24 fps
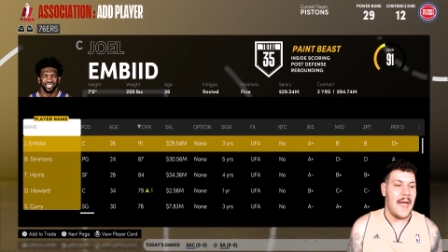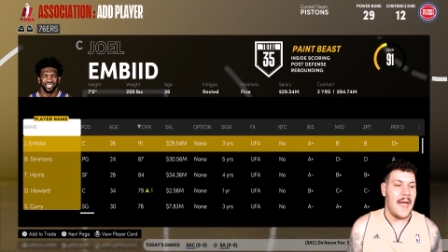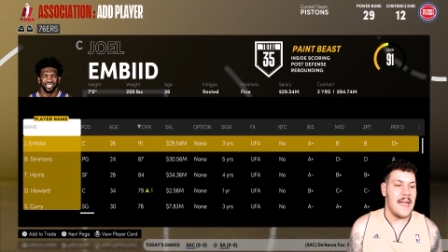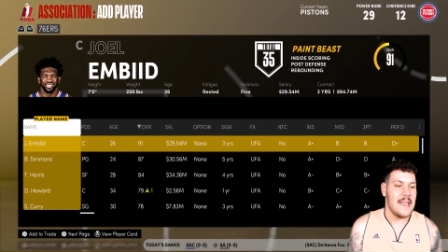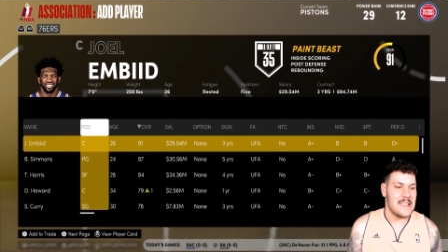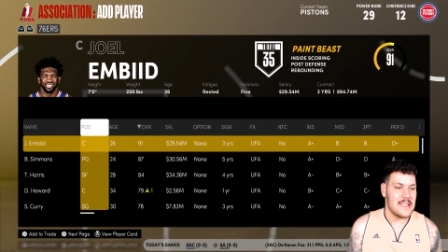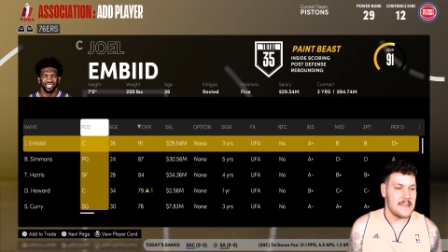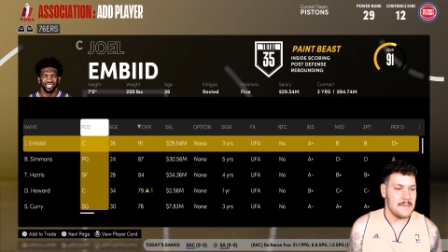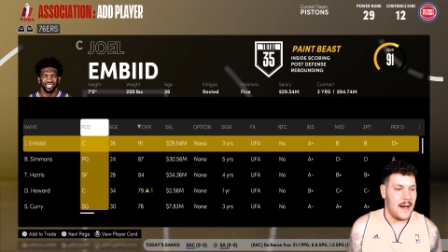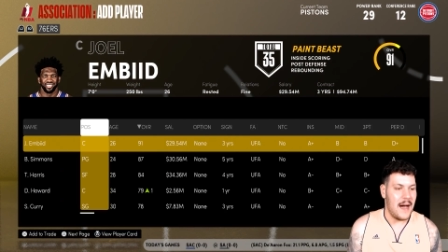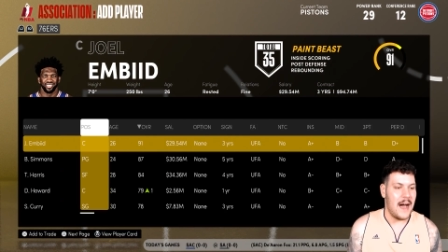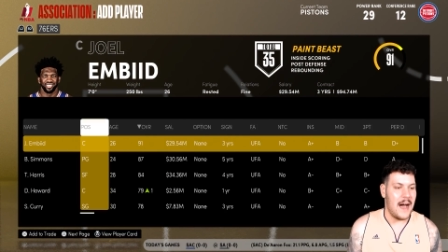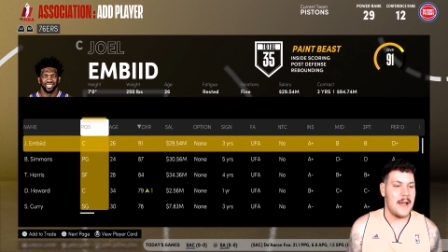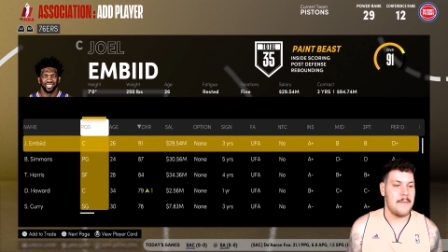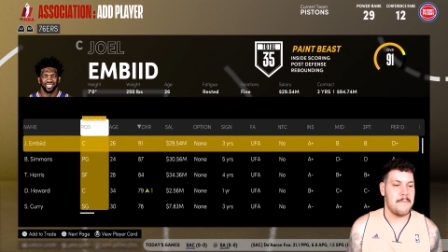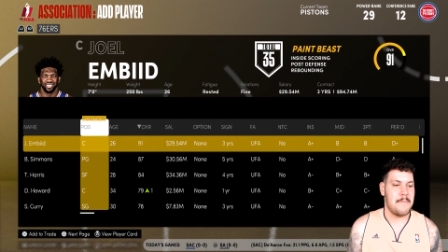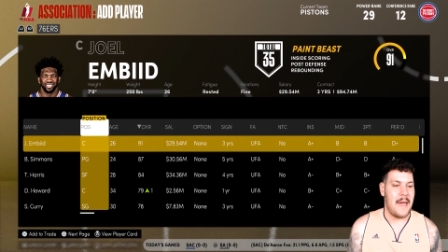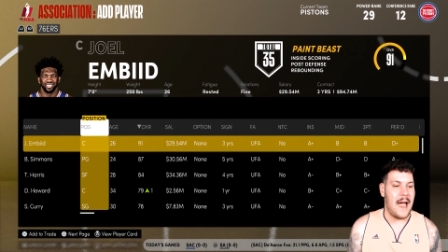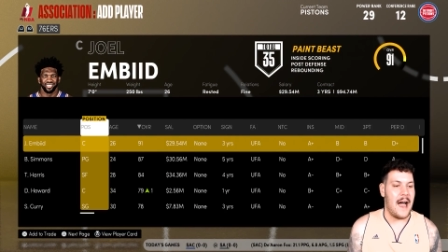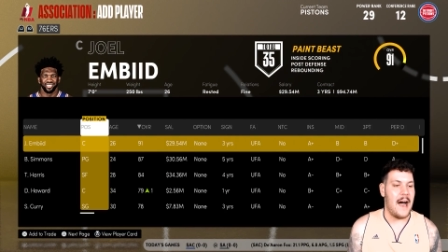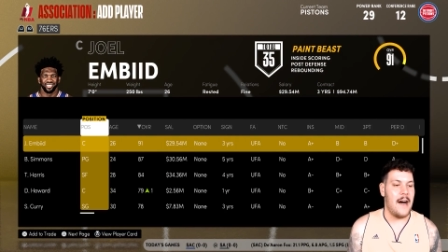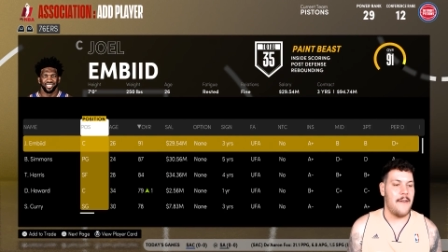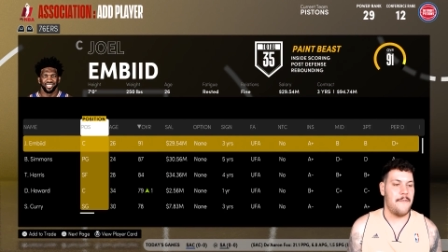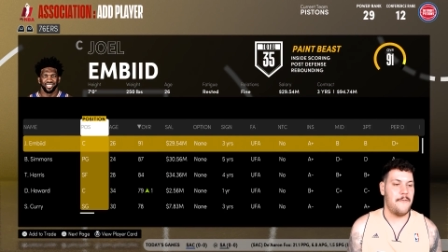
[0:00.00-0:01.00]
A smart
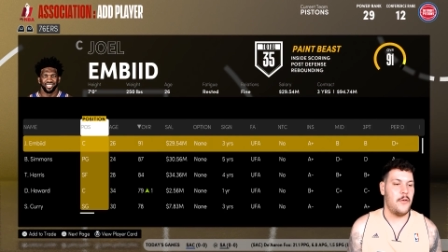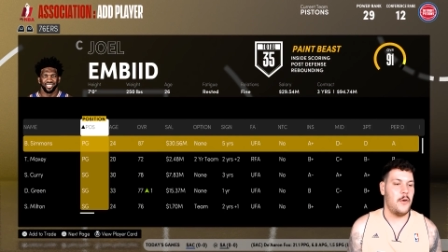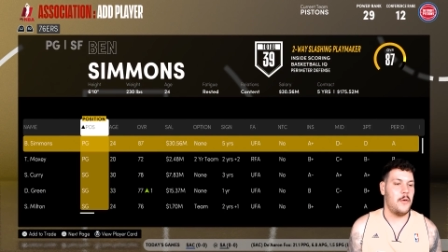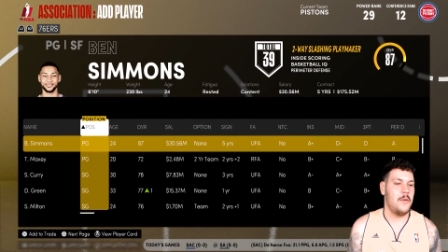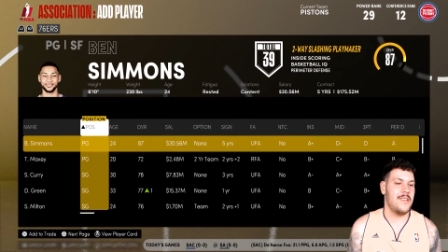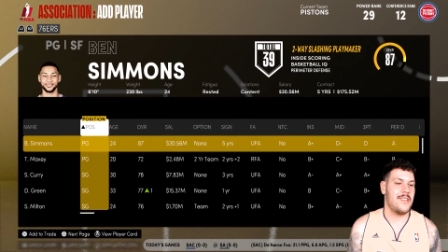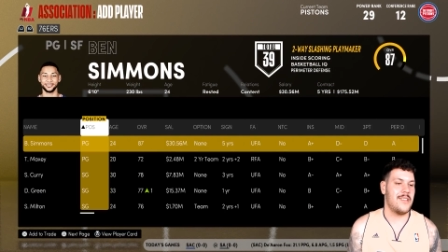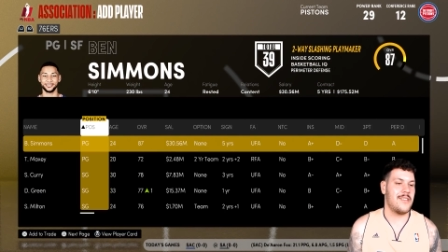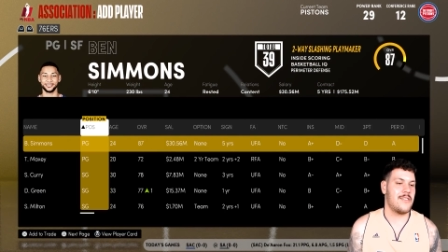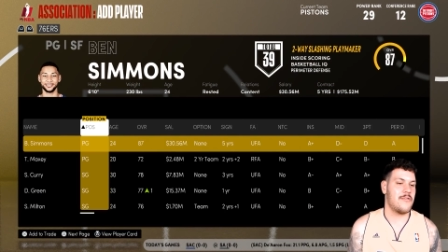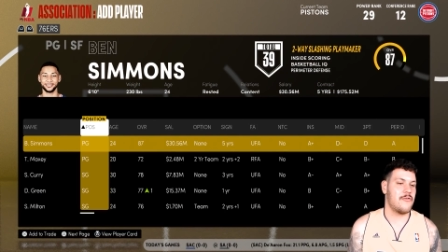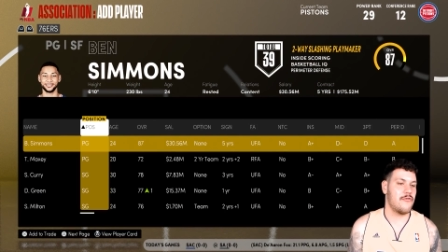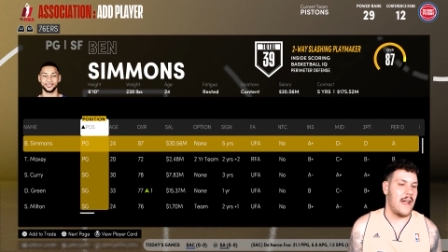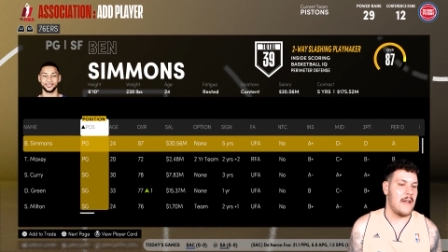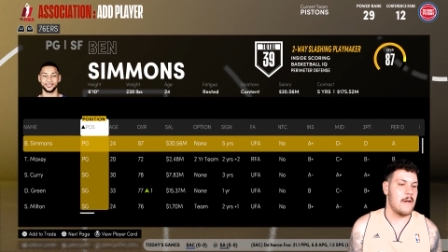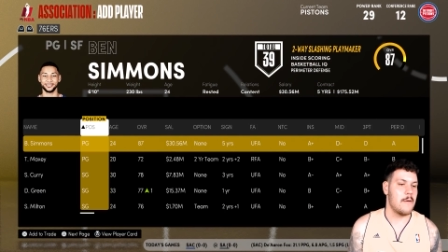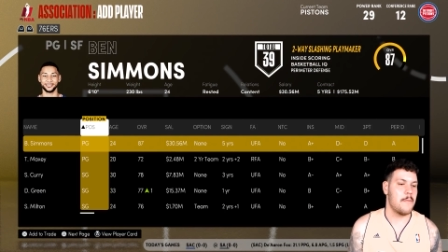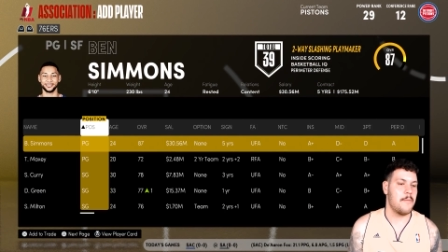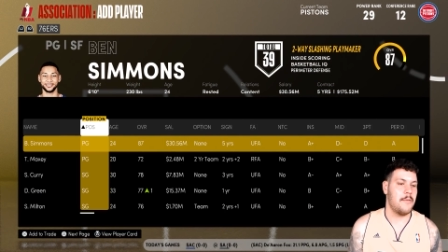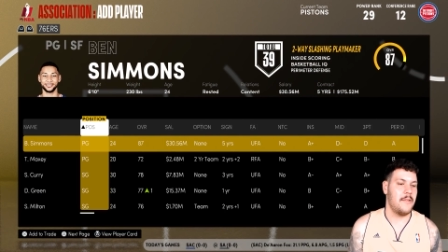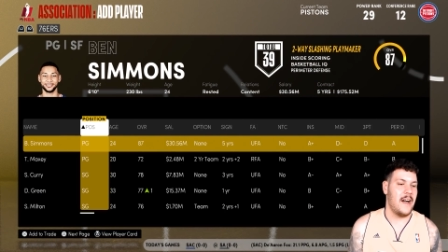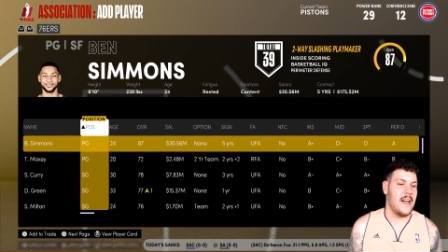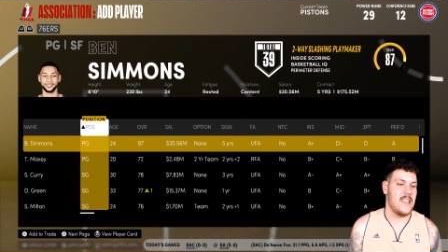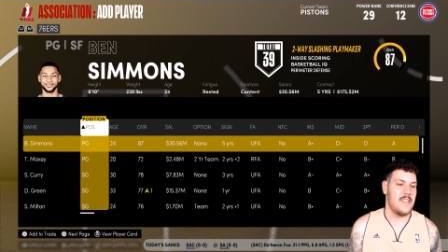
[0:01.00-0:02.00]
power forward straight
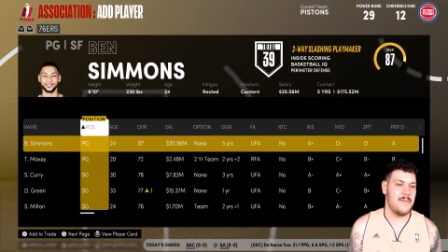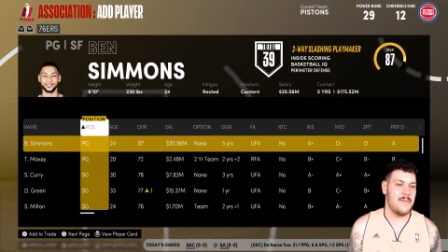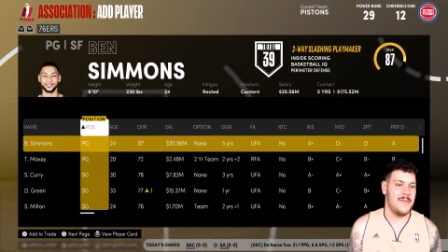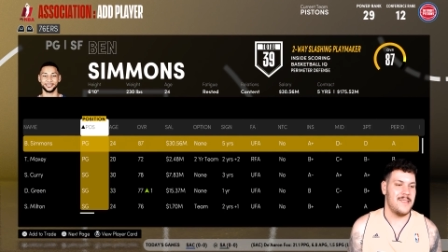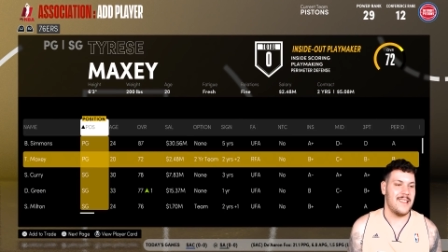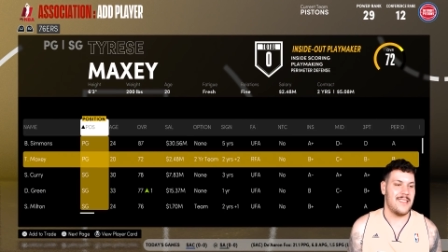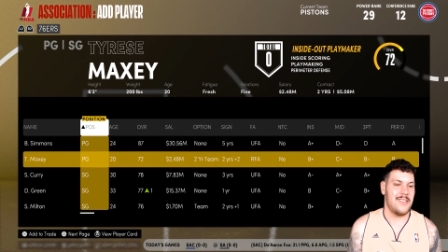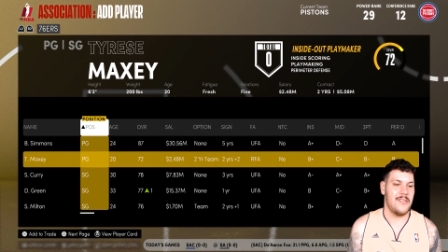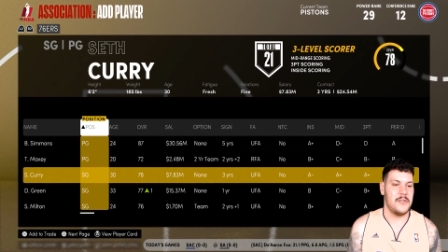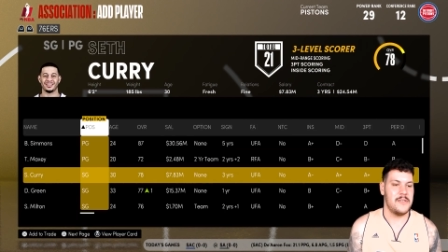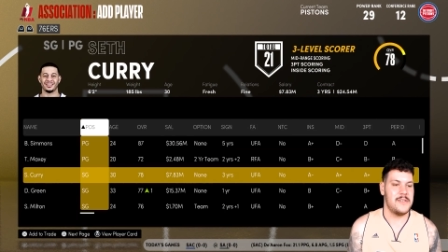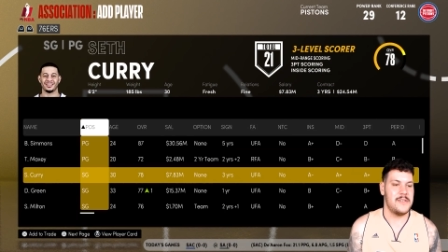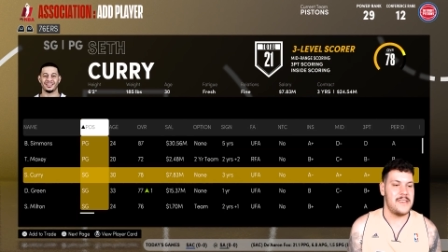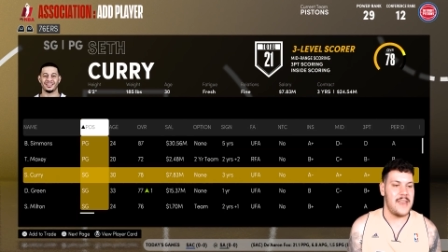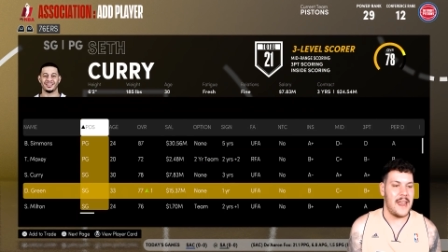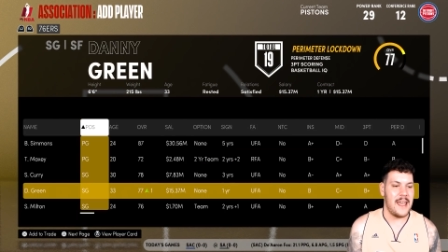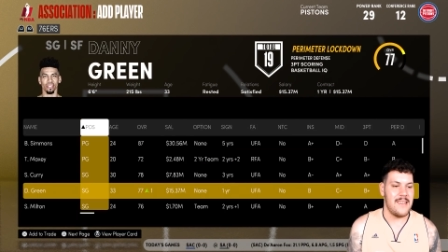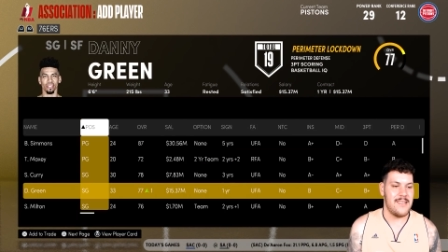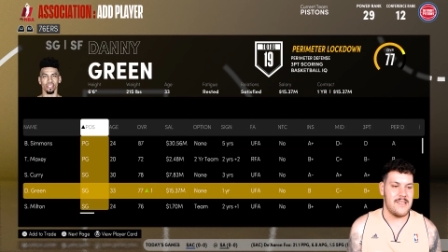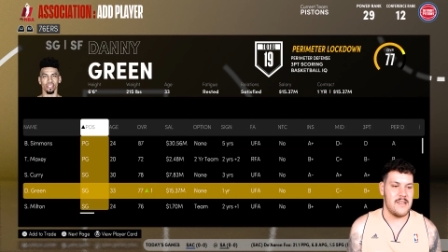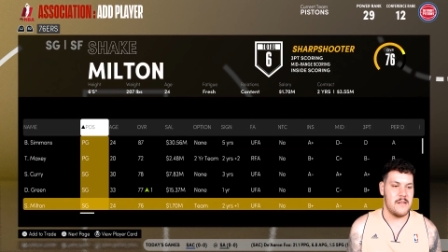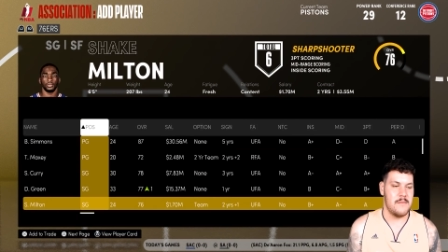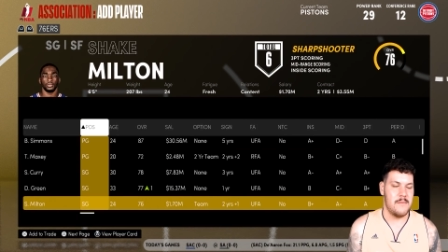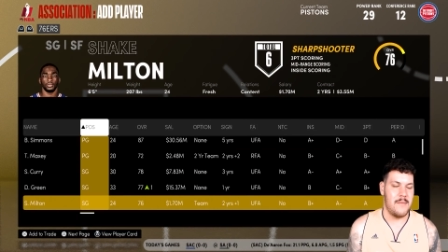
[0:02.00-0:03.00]
replacement that's on
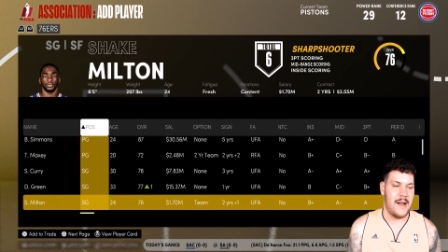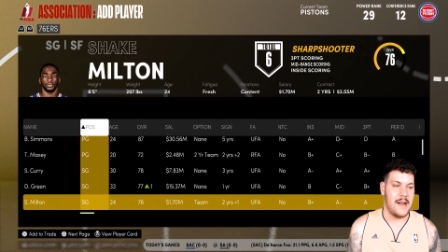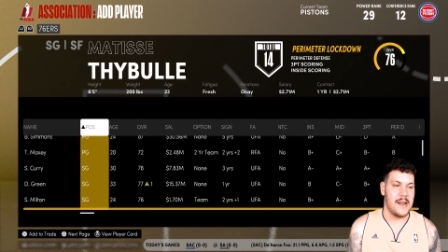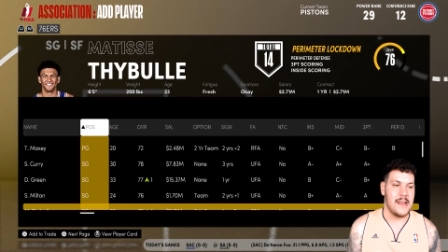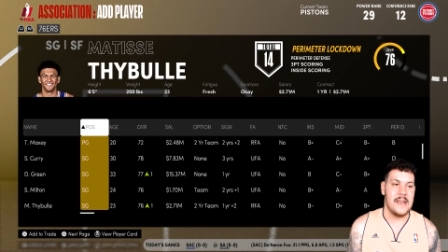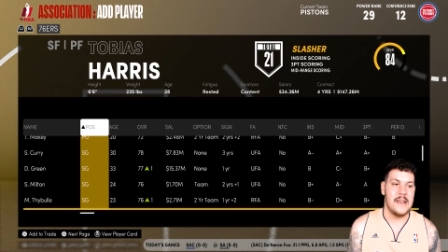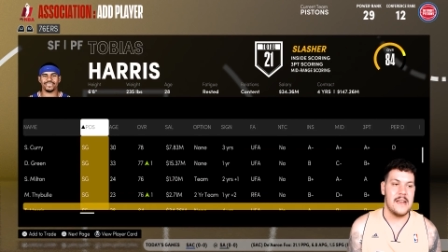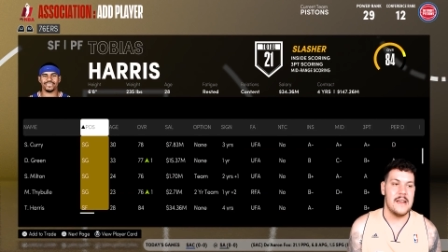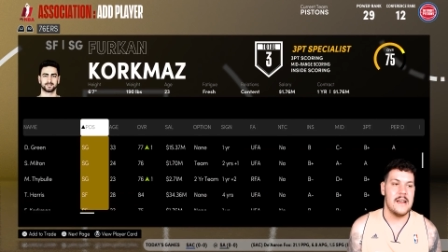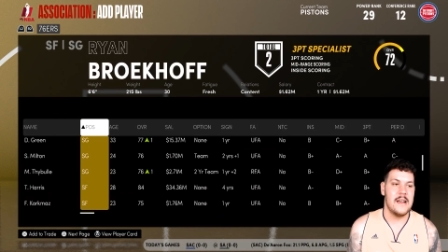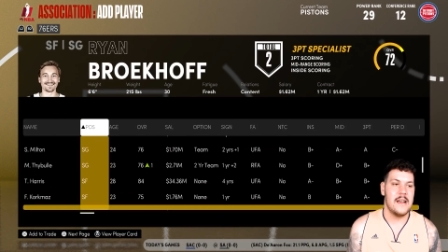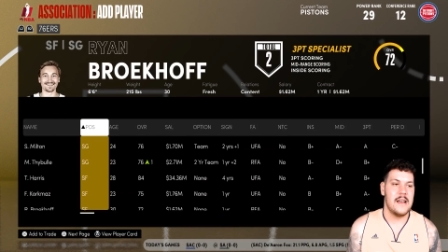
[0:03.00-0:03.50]
decent money,